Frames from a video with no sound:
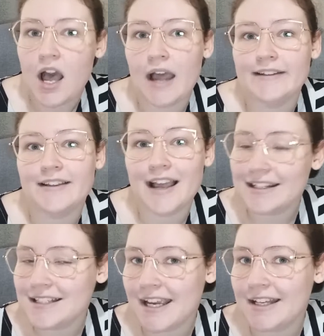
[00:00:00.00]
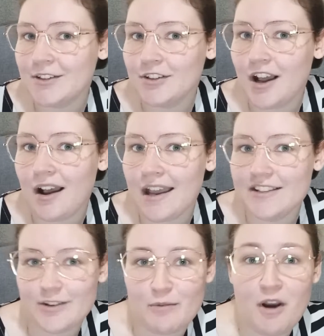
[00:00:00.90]
I'd like to end on a high,
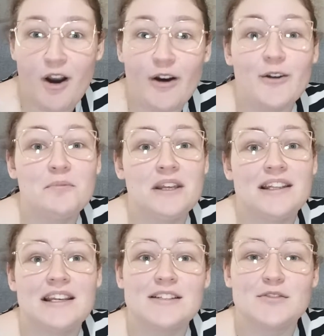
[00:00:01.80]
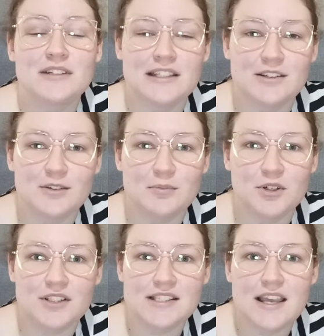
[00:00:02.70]
so I'm hoping these are really good
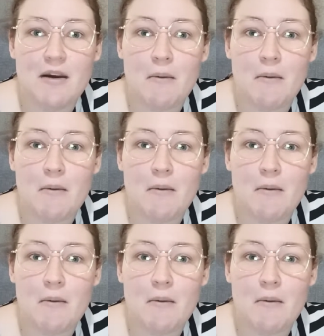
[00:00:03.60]
books,